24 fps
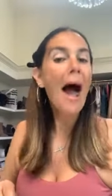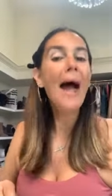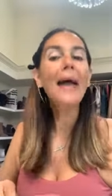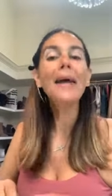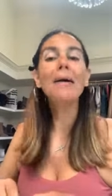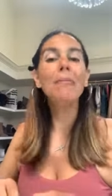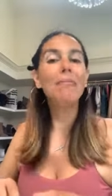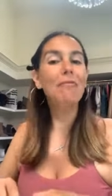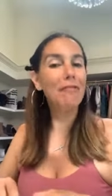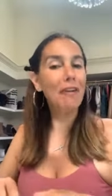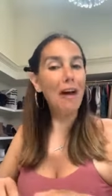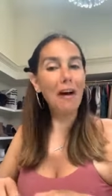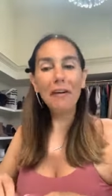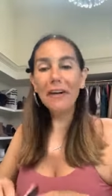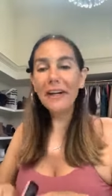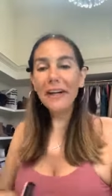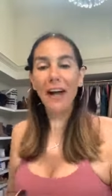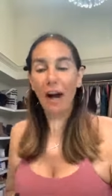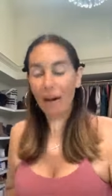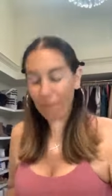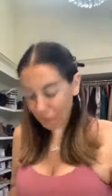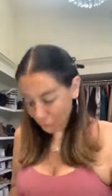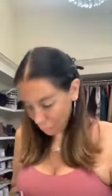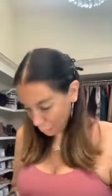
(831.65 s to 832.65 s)
I am very
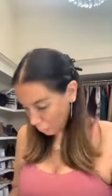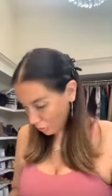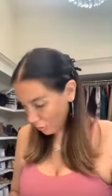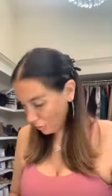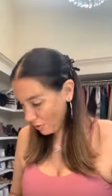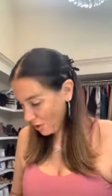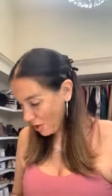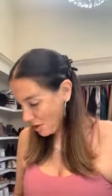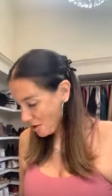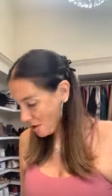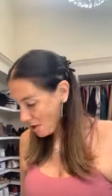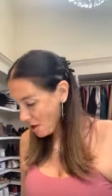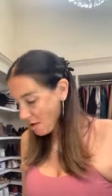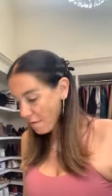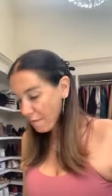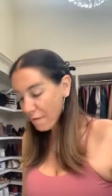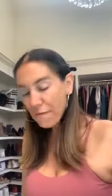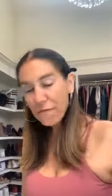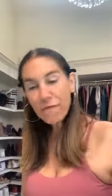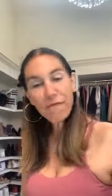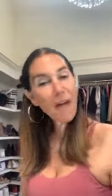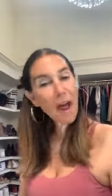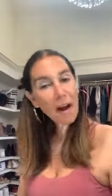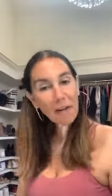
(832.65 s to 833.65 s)
comfortable,
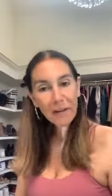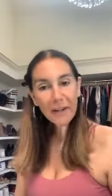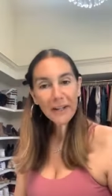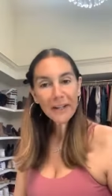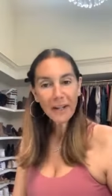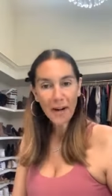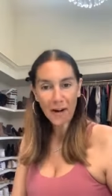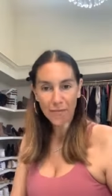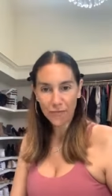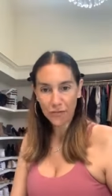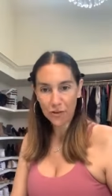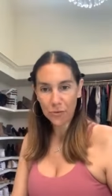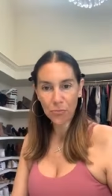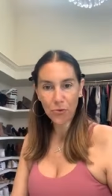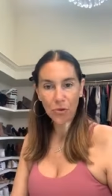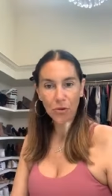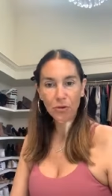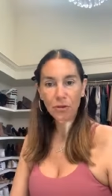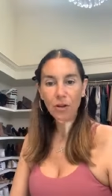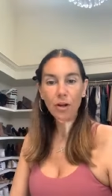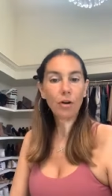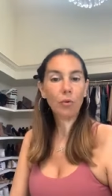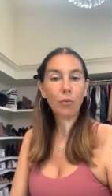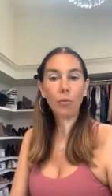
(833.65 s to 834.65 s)
very
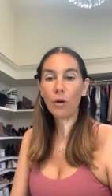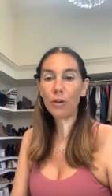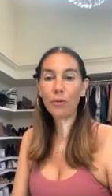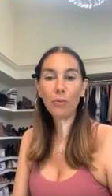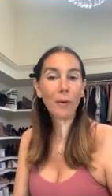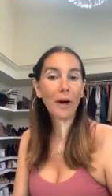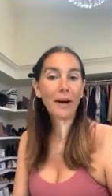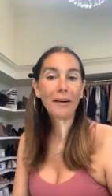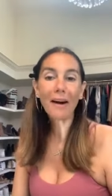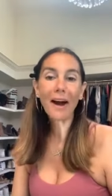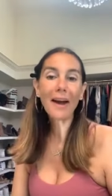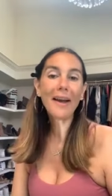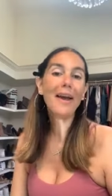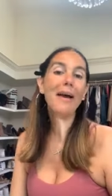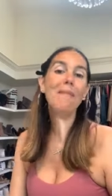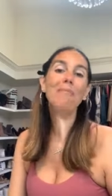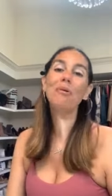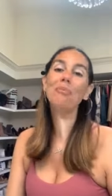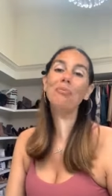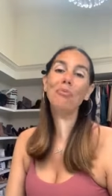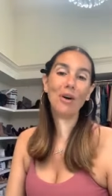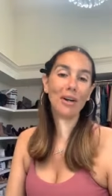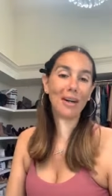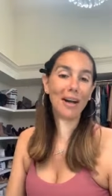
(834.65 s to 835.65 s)
comfortable with where I
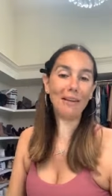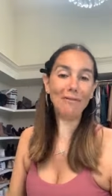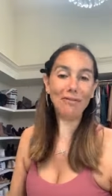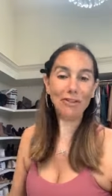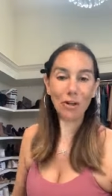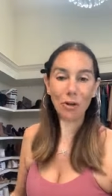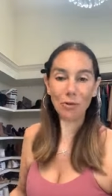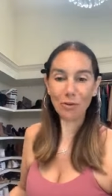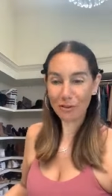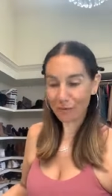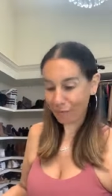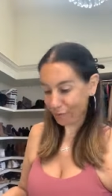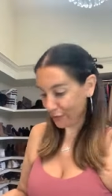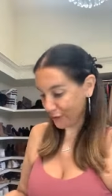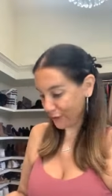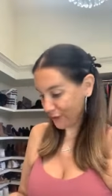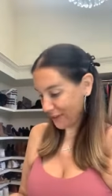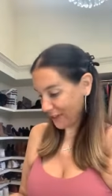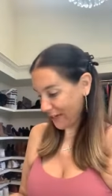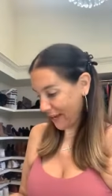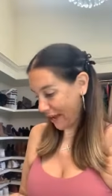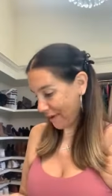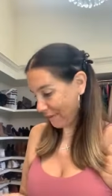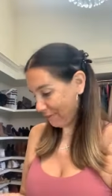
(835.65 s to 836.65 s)
am and what I've chosen for
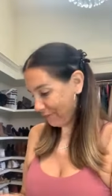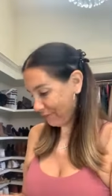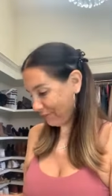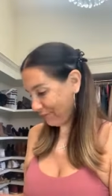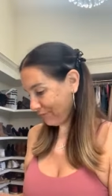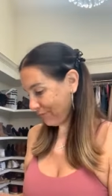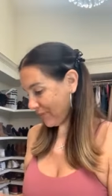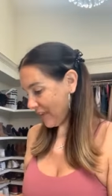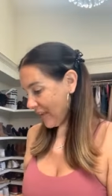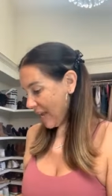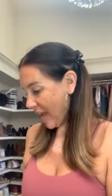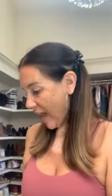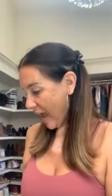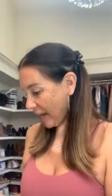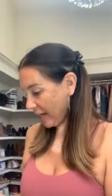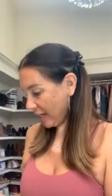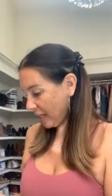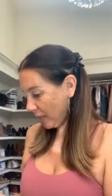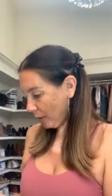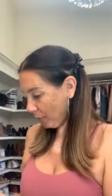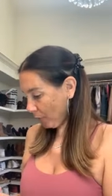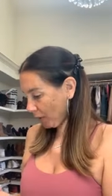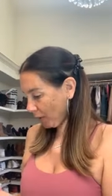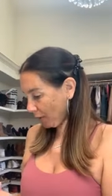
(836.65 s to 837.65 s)
the day. And
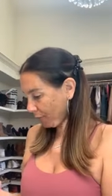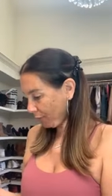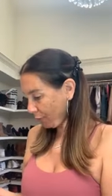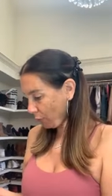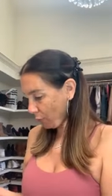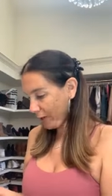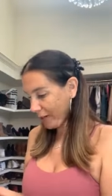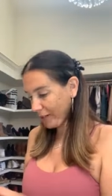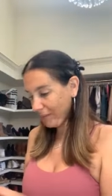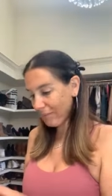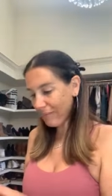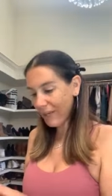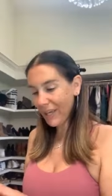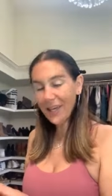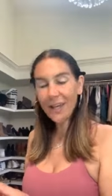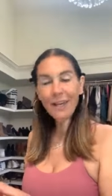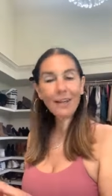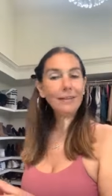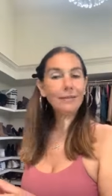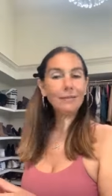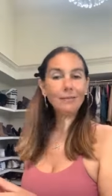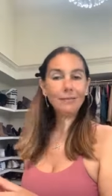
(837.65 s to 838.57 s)
he will avoid me